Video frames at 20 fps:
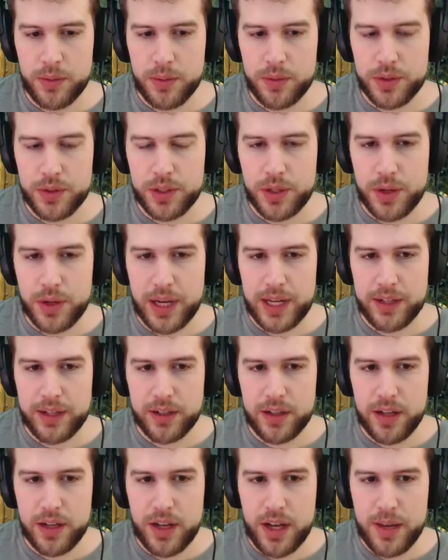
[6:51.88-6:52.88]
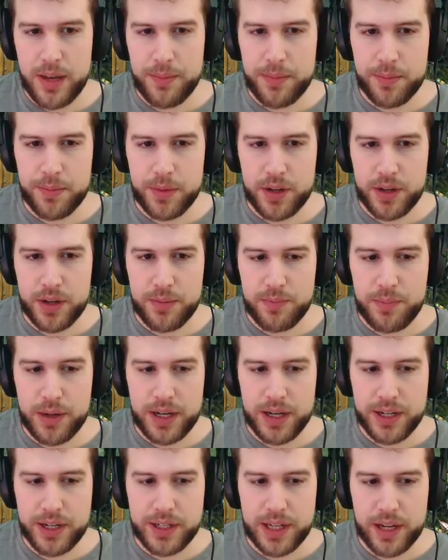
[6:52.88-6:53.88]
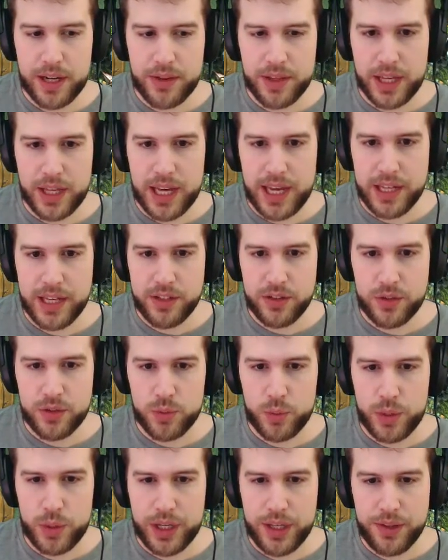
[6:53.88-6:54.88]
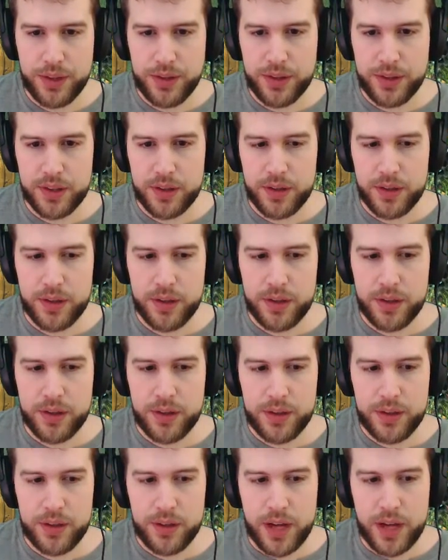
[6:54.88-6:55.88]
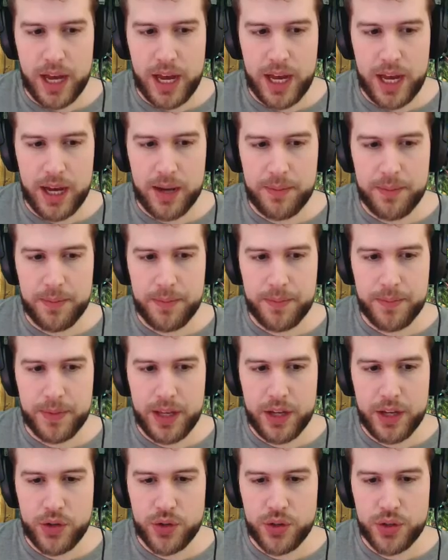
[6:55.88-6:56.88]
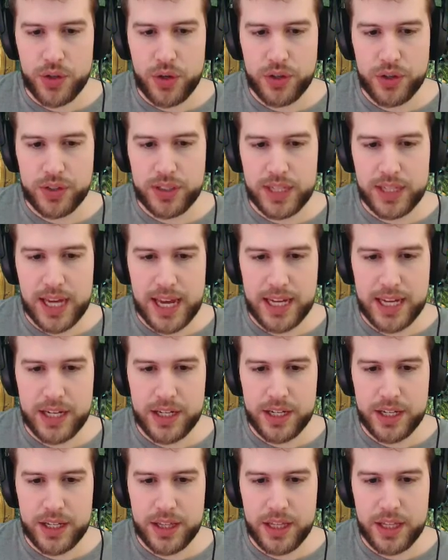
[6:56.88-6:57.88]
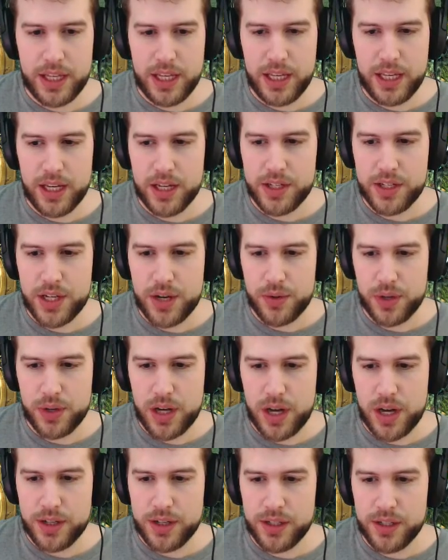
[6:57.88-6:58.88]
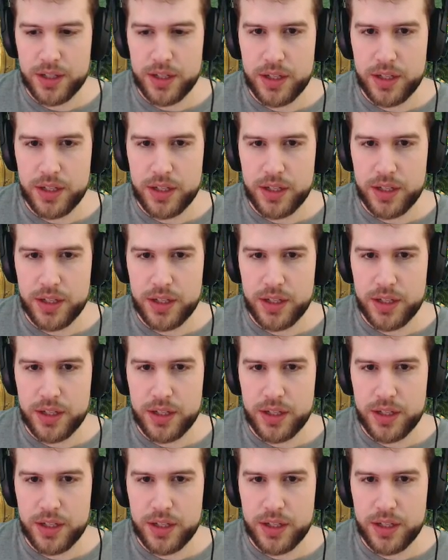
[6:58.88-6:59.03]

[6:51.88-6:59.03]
We'll just go ahead and climb. I'm going to break down the gates with Isratot and the Eternal Guard.